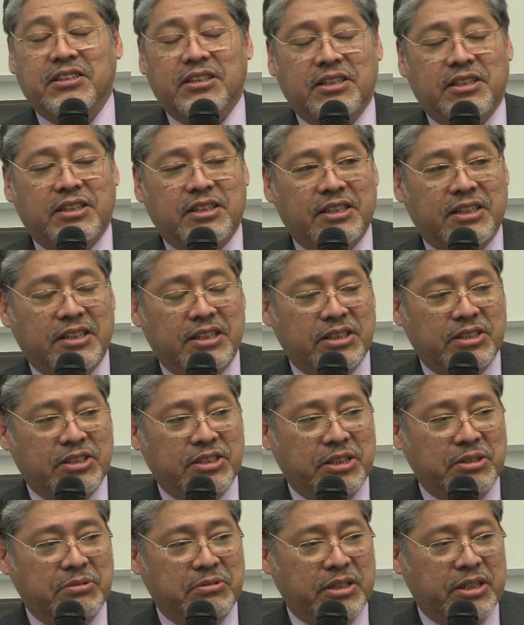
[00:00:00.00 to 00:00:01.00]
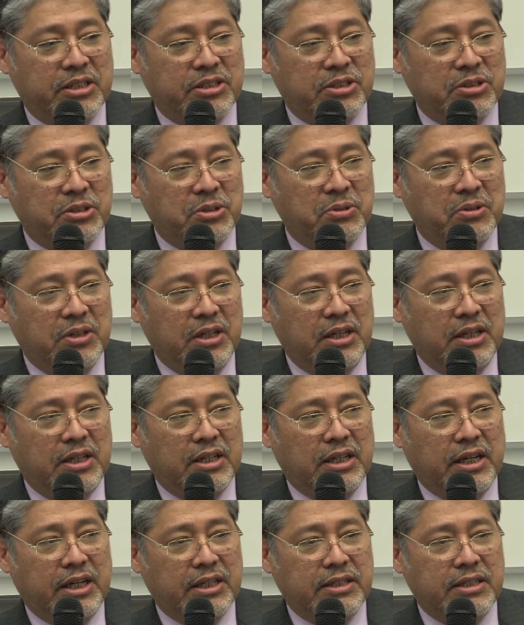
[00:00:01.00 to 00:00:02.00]
et cetera. And so
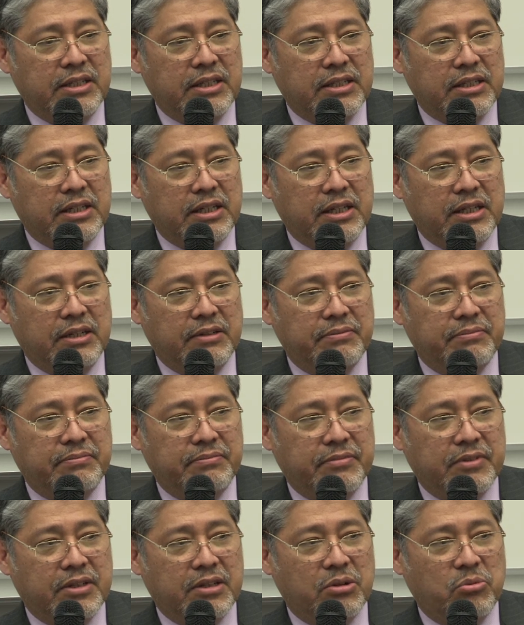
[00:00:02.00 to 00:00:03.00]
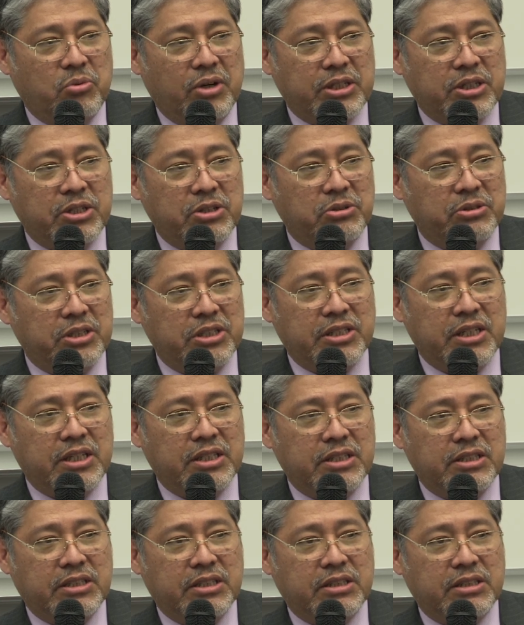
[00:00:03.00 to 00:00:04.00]
I think one can only say
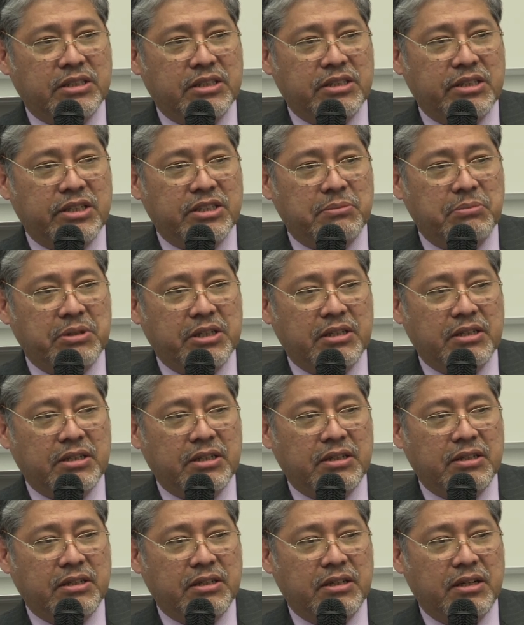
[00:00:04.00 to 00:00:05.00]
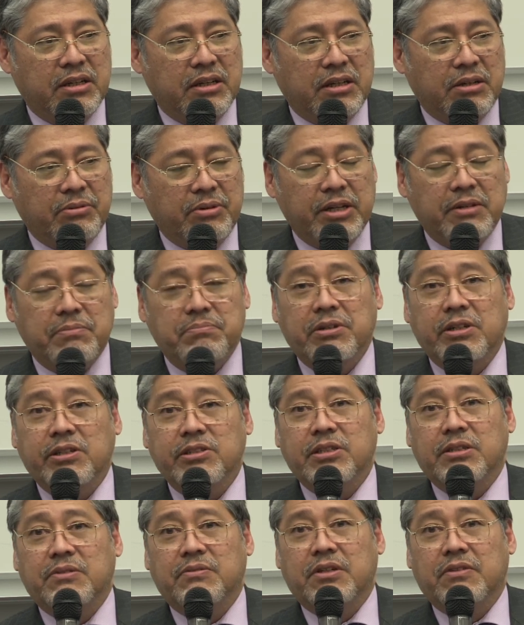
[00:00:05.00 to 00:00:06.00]
this has been a great
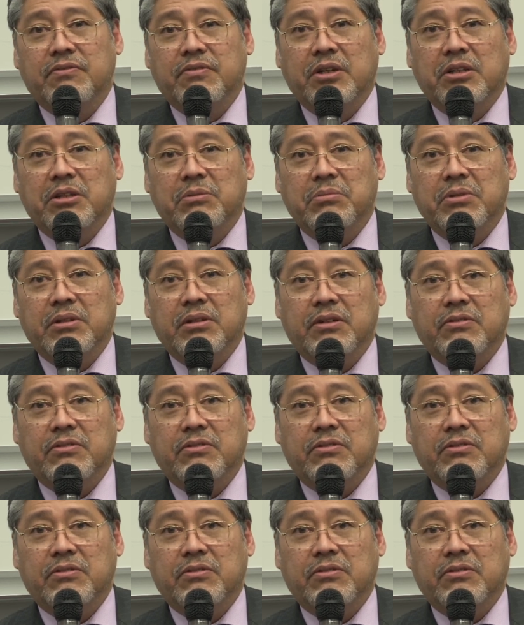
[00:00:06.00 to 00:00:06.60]
positive development.